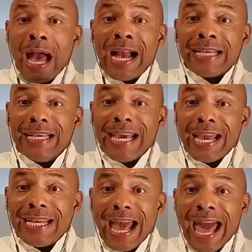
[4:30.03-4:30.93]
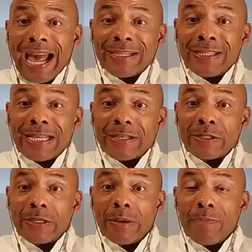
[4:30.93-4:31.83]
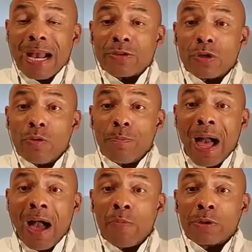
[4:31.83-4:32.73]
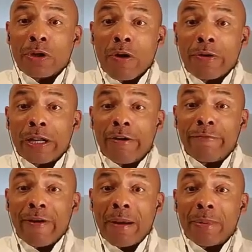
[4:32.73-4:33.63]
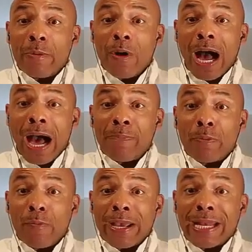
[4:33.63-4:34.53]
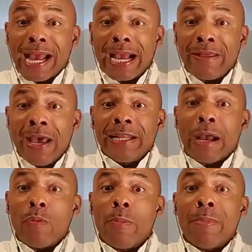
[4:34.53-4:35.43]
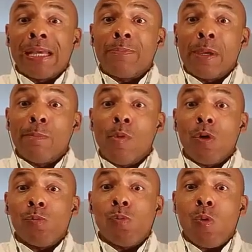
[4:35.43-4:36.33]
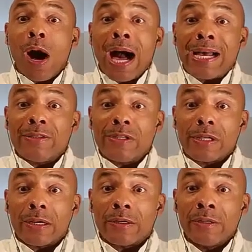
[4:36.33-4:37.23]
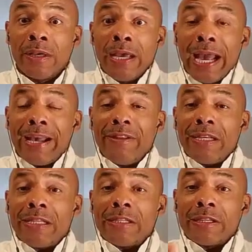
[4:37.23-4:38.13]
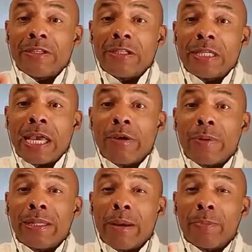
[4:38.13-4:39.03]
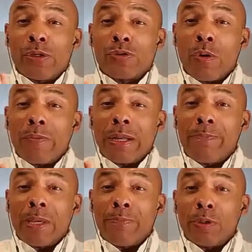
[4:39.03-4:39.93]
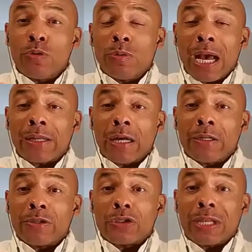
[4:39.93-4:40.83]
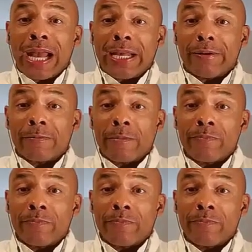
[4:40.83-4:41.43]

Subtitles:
I could gain access to the magical powers her and her family were operating in that would make me more wiser. And this is a secret that majority of people do not understand.